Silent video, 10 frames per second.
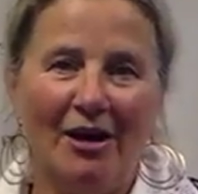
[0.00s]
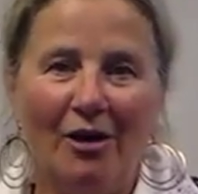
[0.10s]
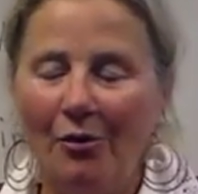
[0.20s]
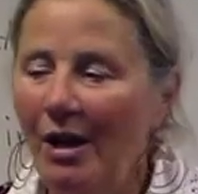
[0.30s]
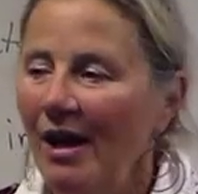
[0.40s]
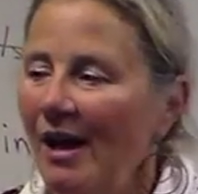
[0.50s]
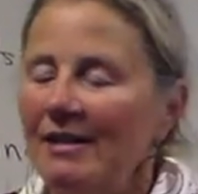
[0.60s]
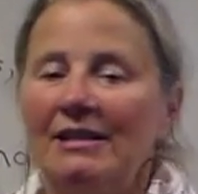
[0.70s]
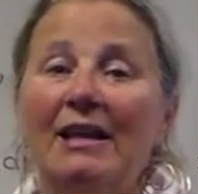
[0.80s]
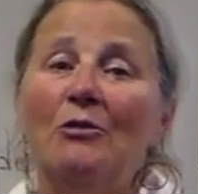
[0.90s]
Loew.
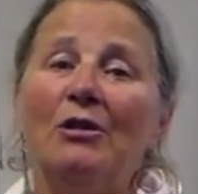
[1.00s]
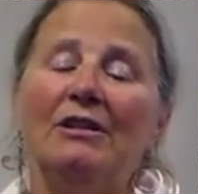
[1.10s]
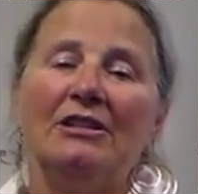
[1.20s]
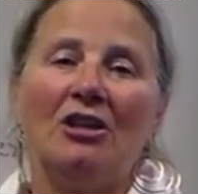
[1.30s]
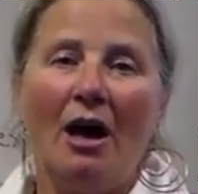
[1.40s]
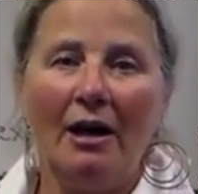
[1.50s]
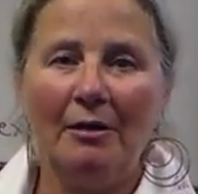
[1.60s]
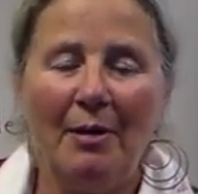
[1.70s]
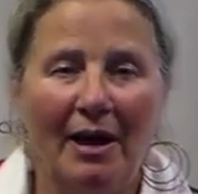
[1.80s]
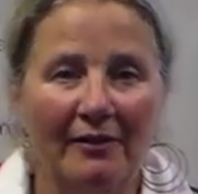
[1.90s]
Today we're going to
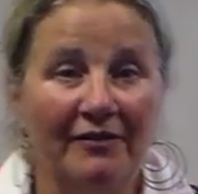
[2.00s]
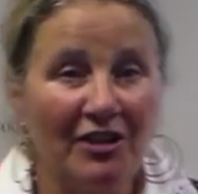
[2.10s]
talk about